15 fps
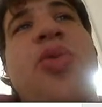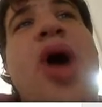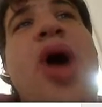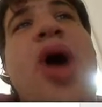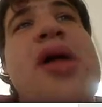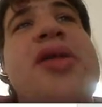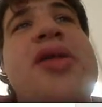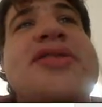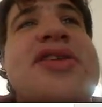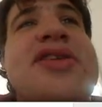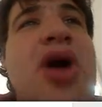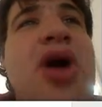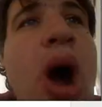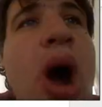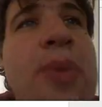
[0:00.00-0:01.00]
While there's
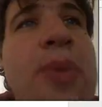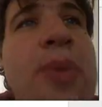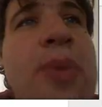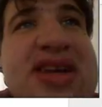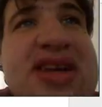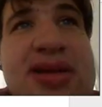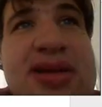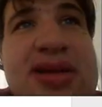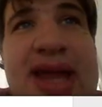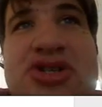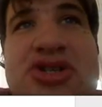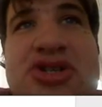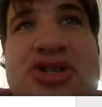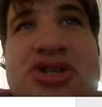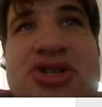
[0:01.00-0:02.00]
an obvious
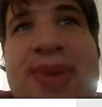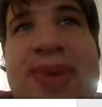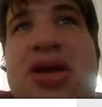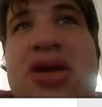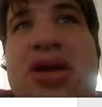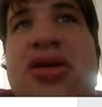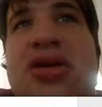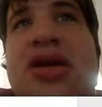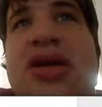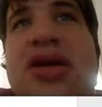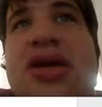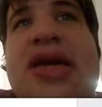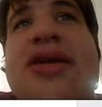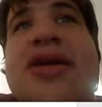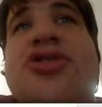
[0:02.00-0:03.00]
language barrier,
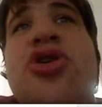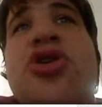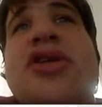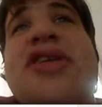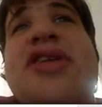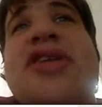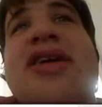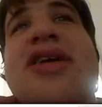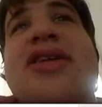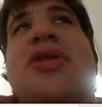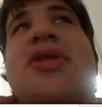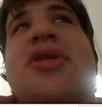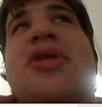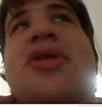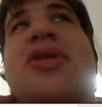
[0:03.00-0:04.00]
he enjoys
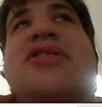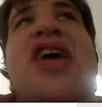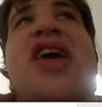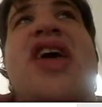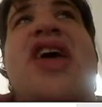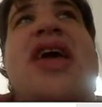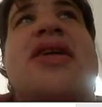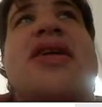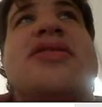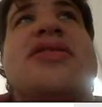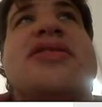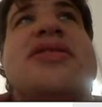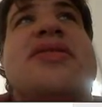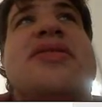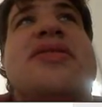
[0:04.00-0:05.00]
interacting with his
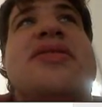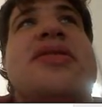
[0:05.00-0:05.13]
fans.